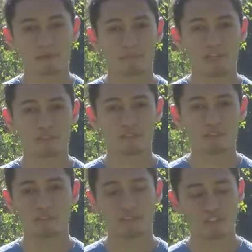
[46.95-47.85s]
basically,
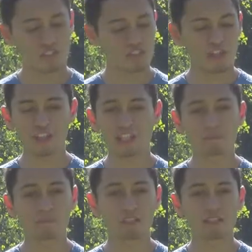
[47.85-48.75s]
just try to keep
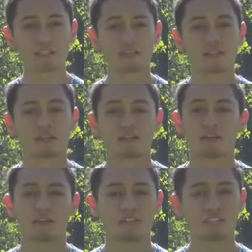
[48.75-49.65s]
them clean.
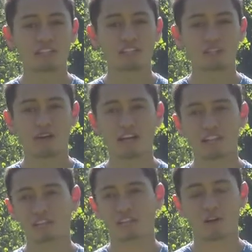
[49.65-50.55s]
If you see any
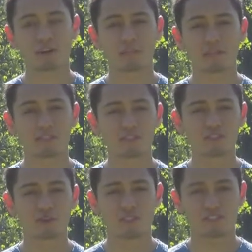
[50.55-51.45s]
cracks, I recommend getting
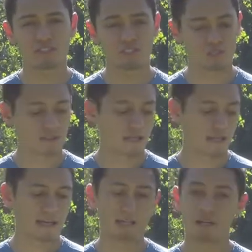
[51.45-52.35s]
new ones,
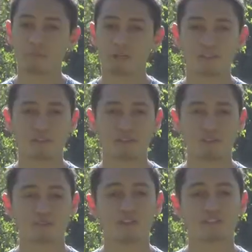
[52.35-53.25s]
and make sure that
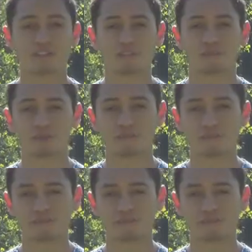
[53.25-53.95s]
they're the right size for you.